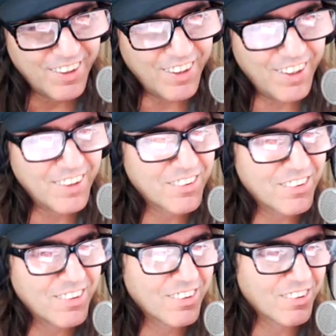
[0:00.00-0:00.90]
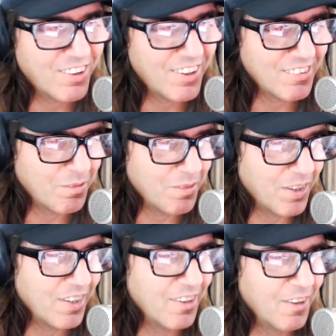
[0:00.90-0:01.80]
Uh, this is crazy,
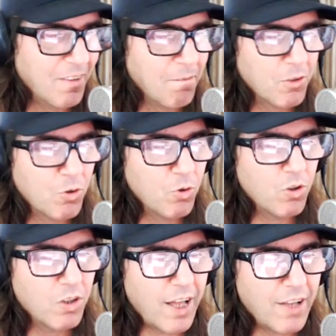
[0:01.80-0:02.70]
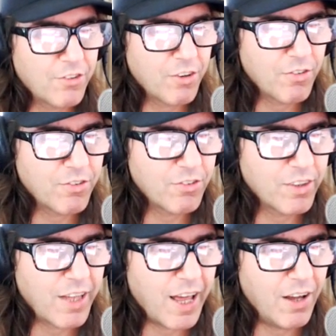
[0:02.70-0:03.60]
man. Google Cloud services are
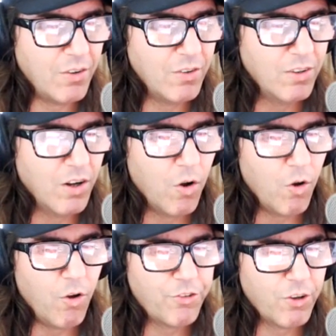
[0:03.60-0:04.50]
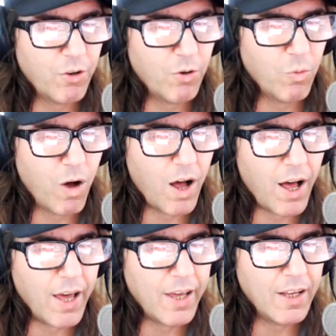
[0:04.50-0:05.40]
down. Also,
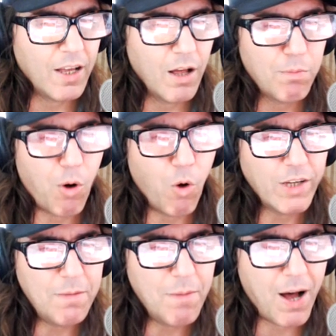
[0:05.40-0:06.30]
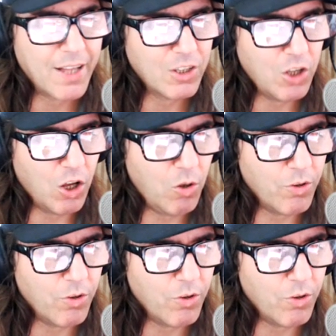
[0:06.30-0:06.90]
why Pokemon Go